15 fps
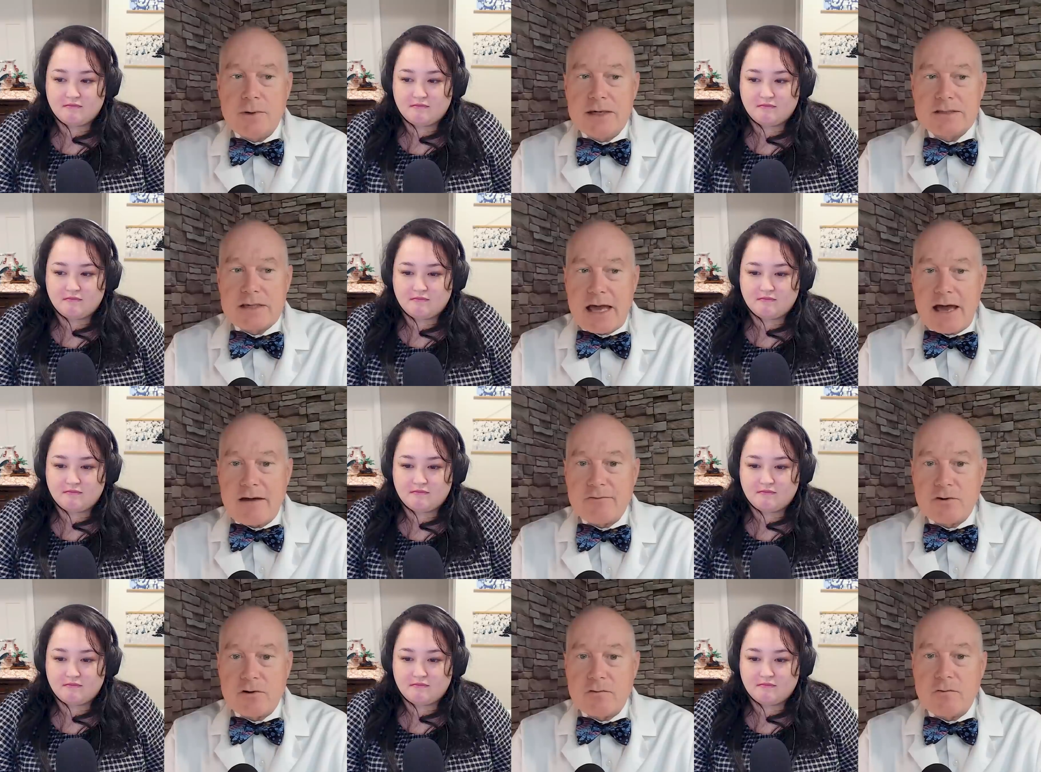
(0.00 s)
Speaker 1: weeks
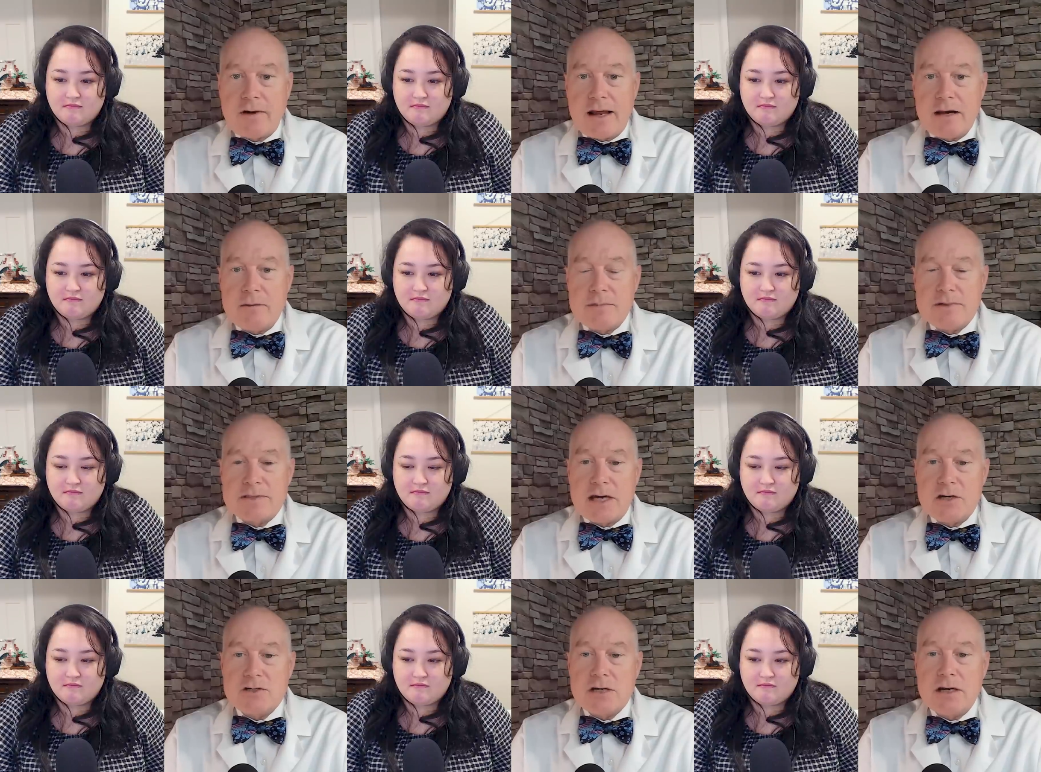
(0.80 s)
after
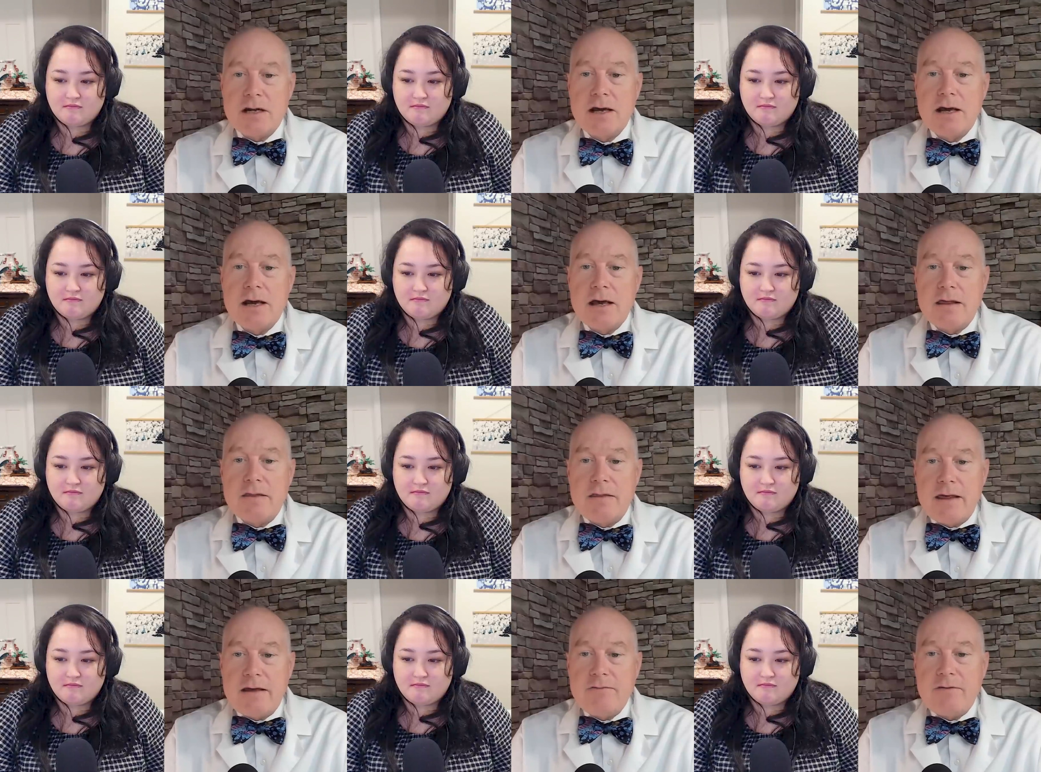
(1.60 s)
randomization,
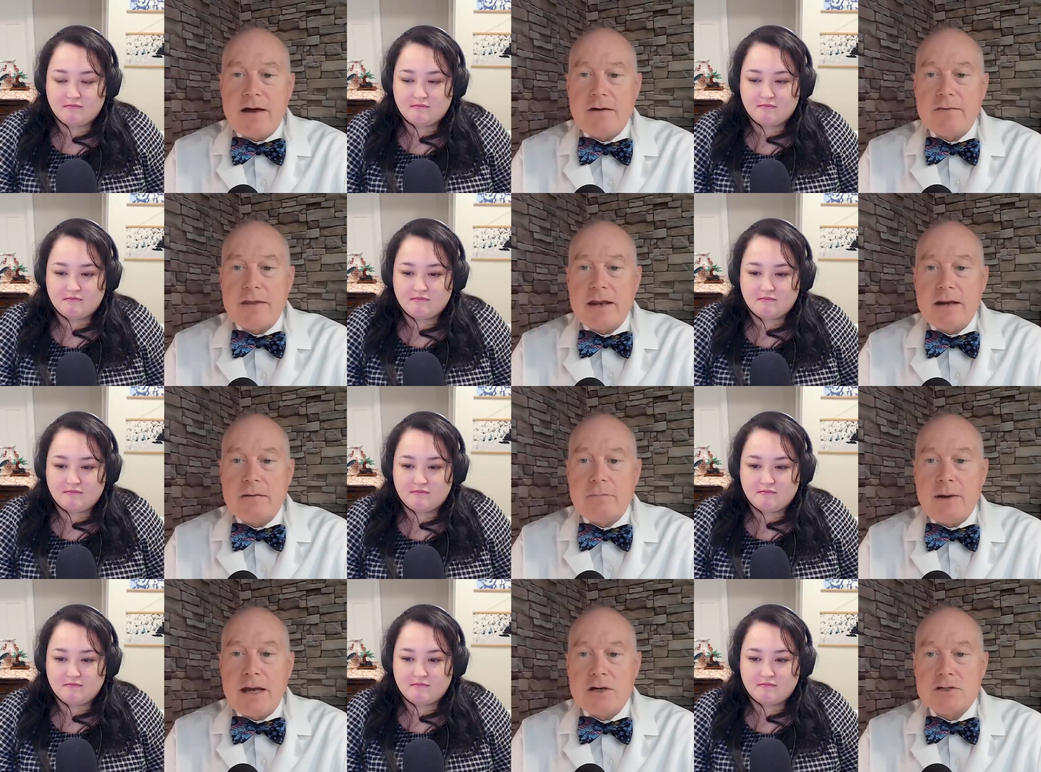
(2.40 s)
they found that in
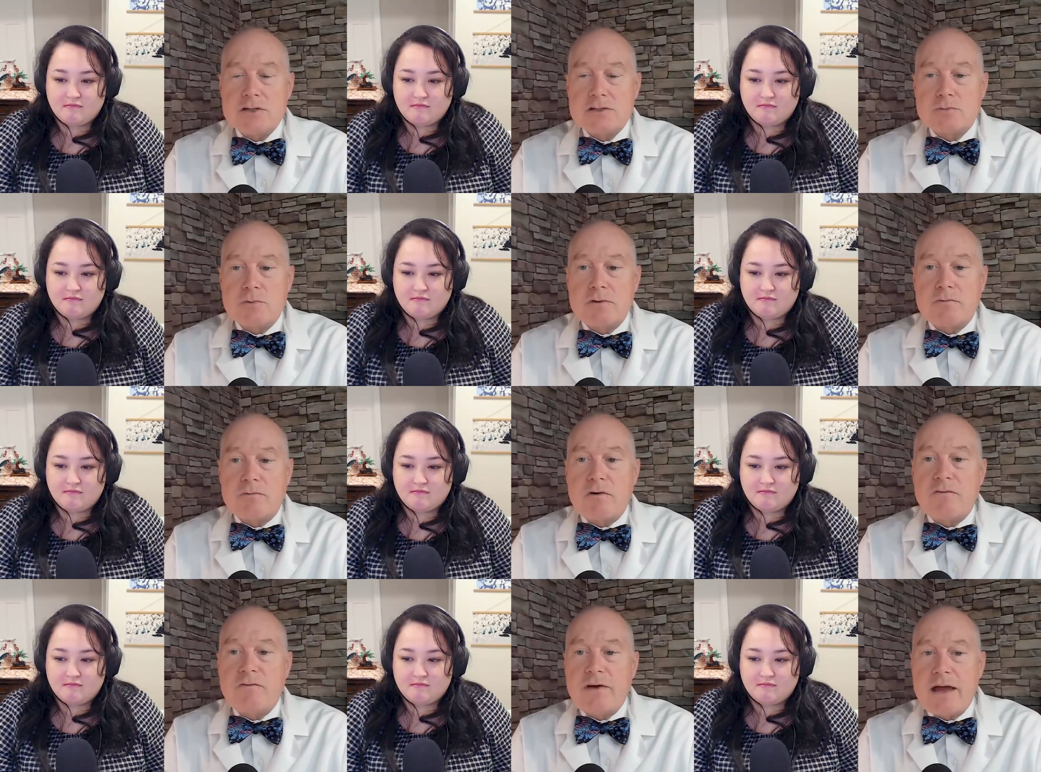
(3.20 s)
patients with
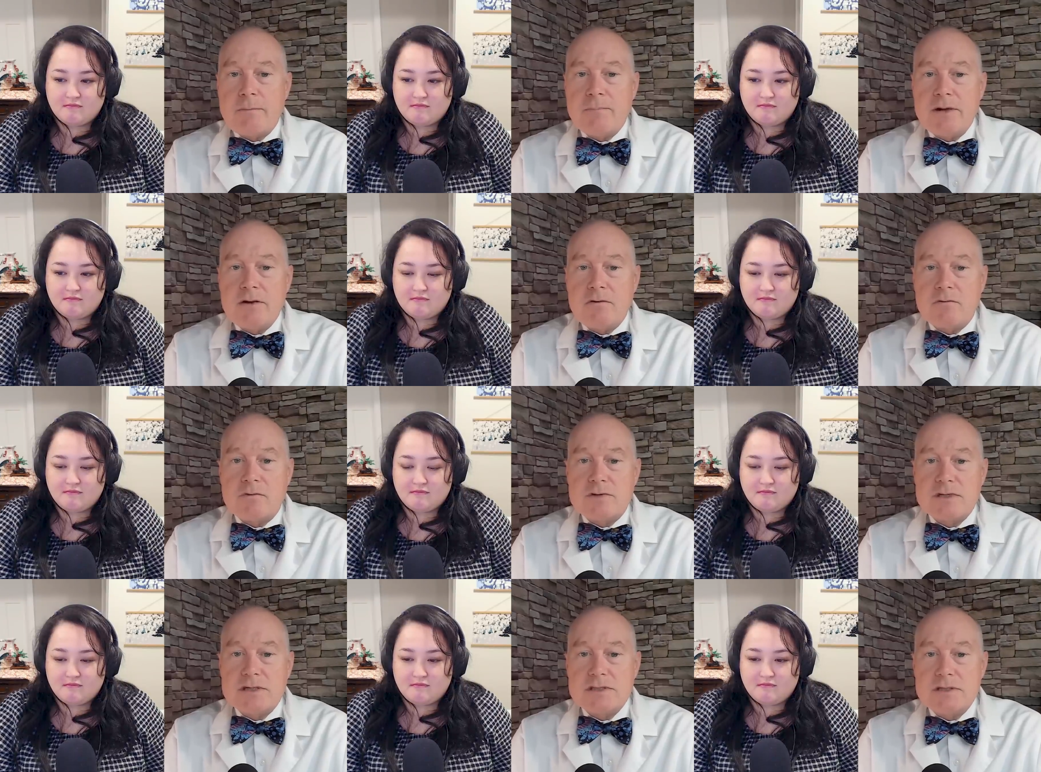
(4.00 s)
rifampin
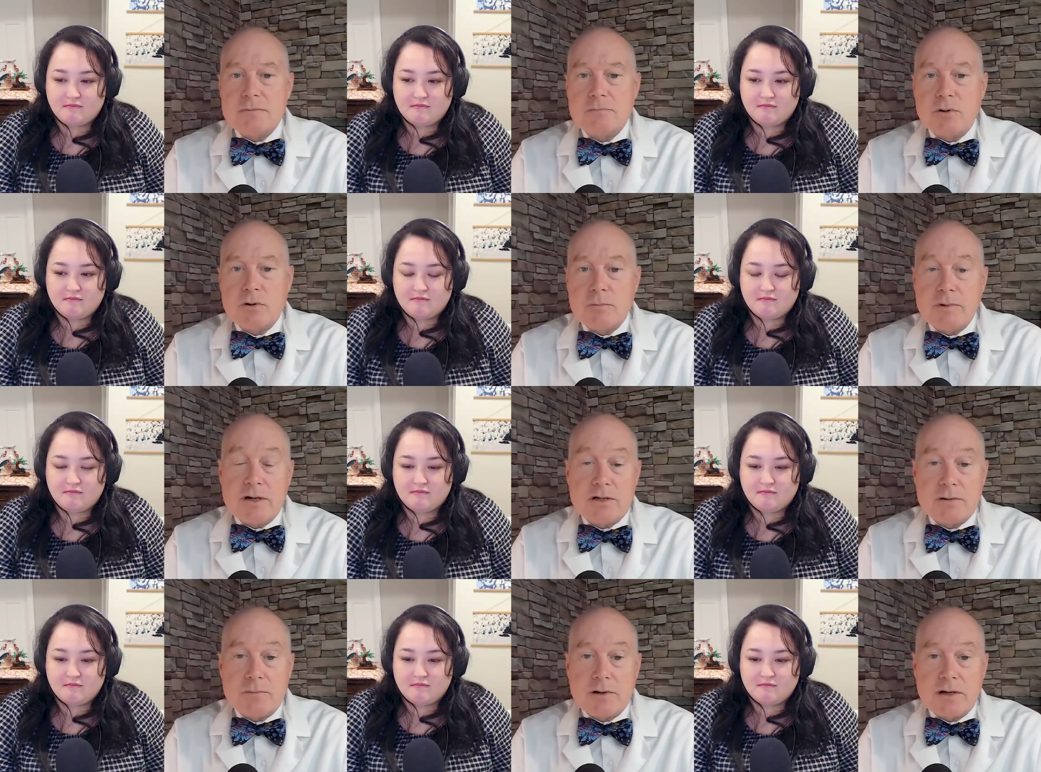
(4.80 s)
resistant pulmonary
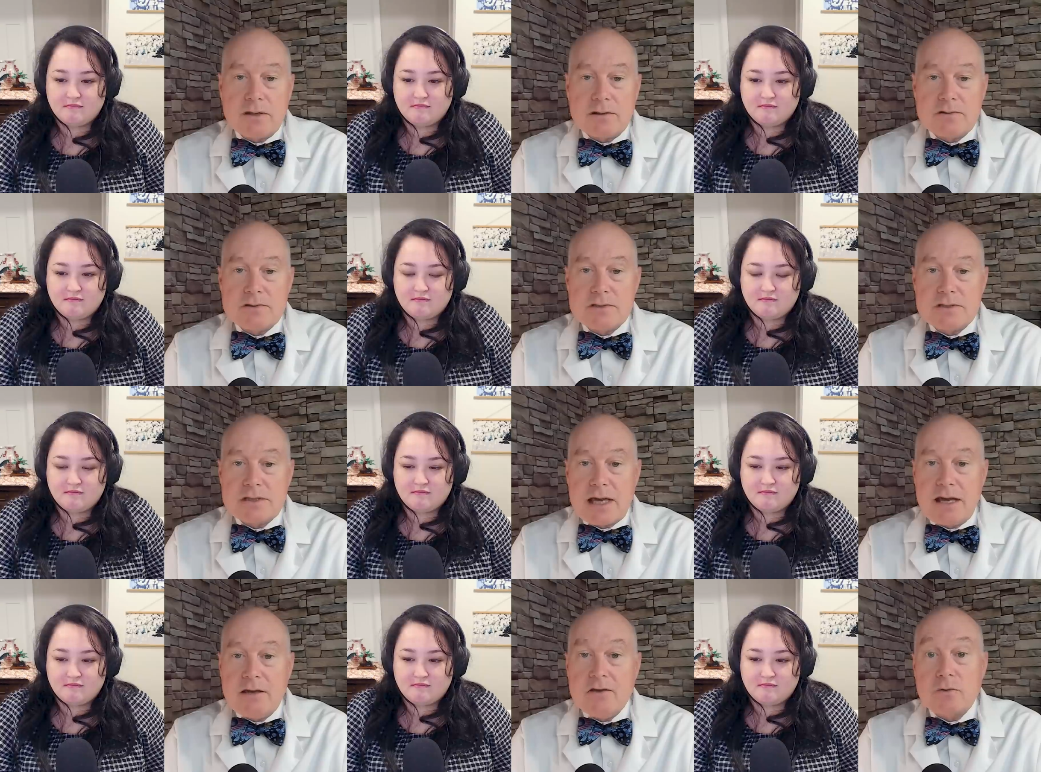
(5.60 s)
tuberculosis,
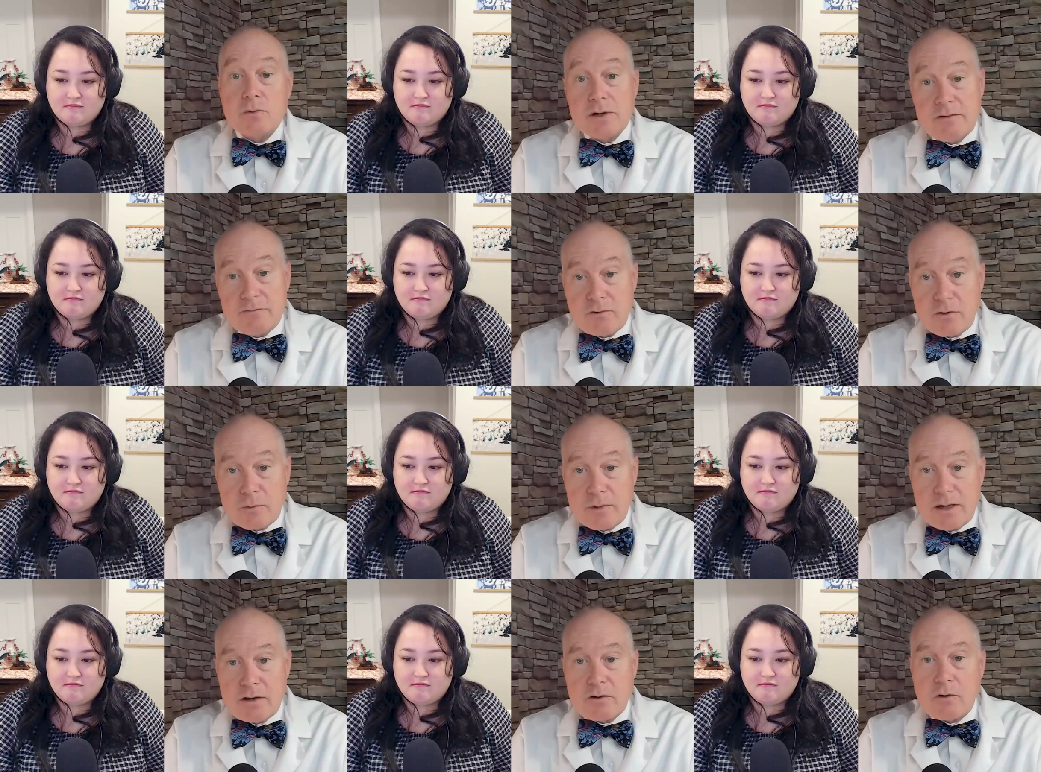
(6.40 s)
a 24
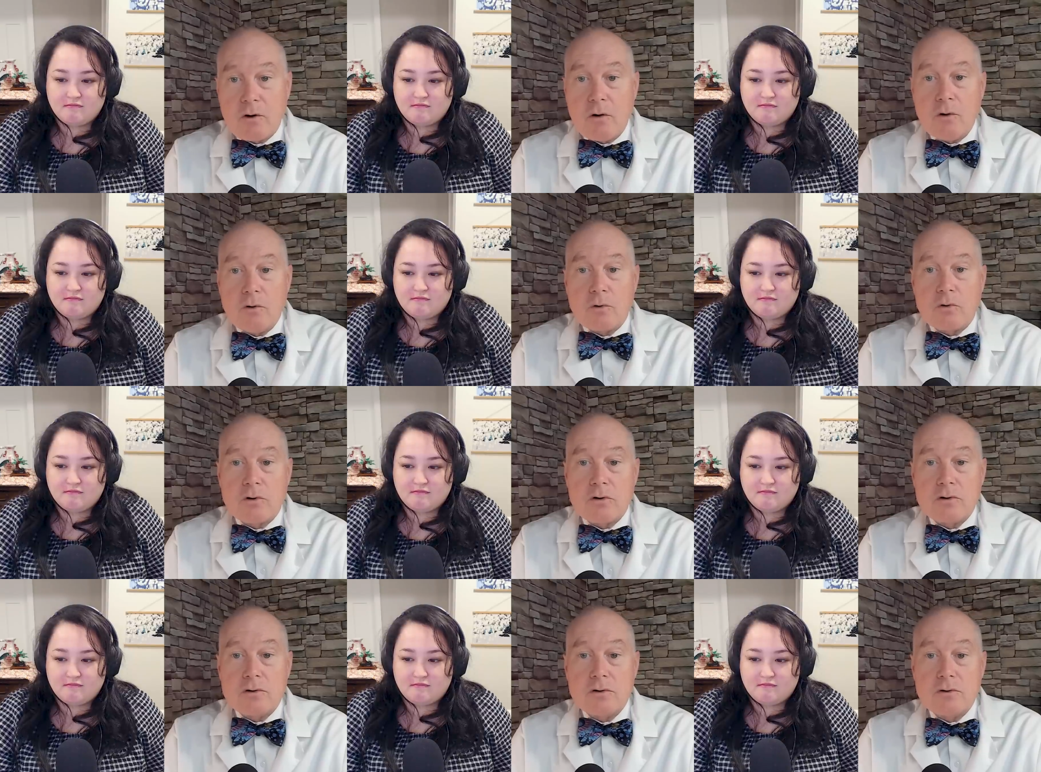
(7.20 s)
week all
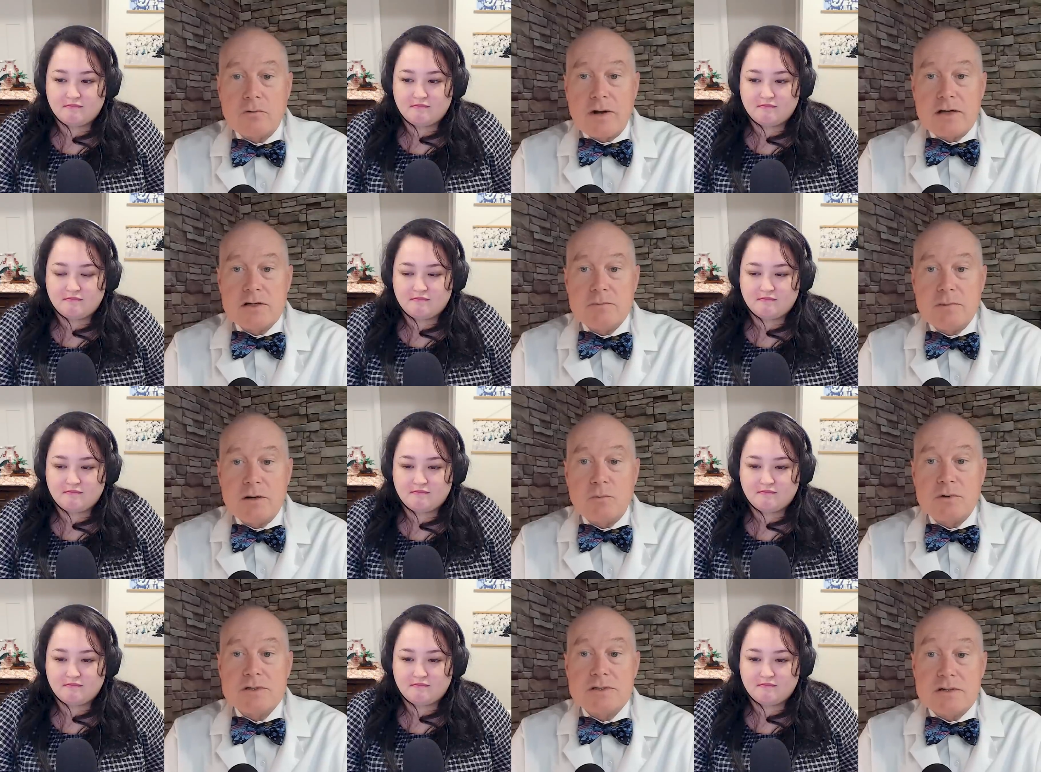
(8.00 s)
oral regimen
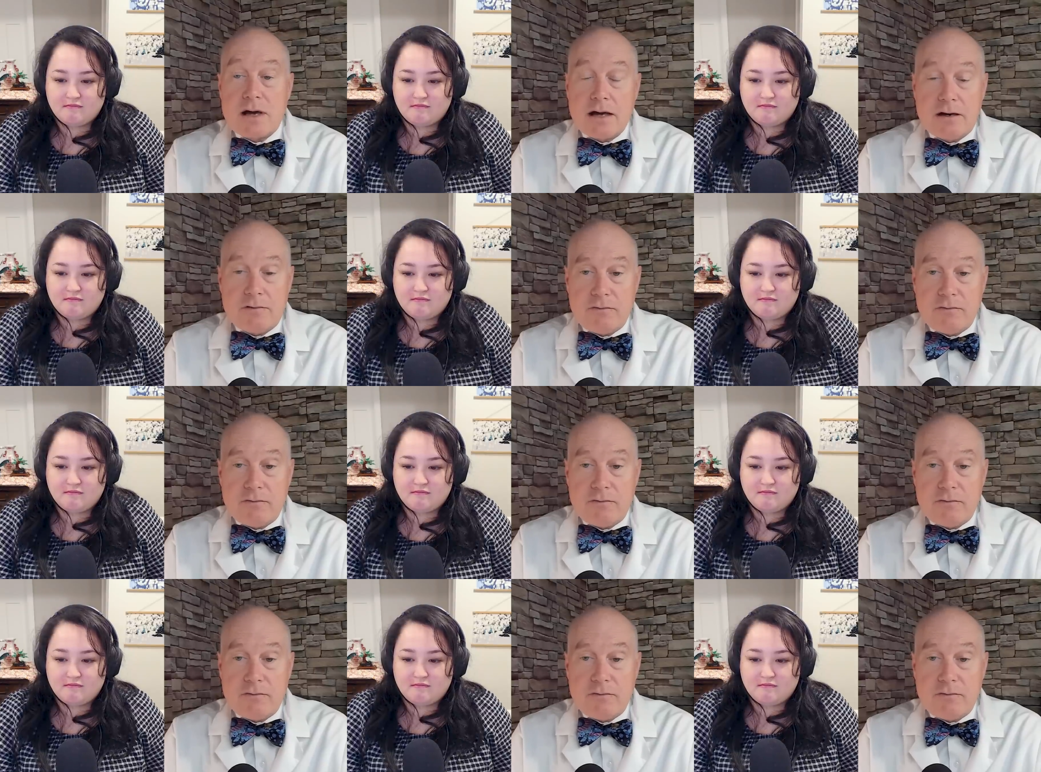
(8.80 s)
was non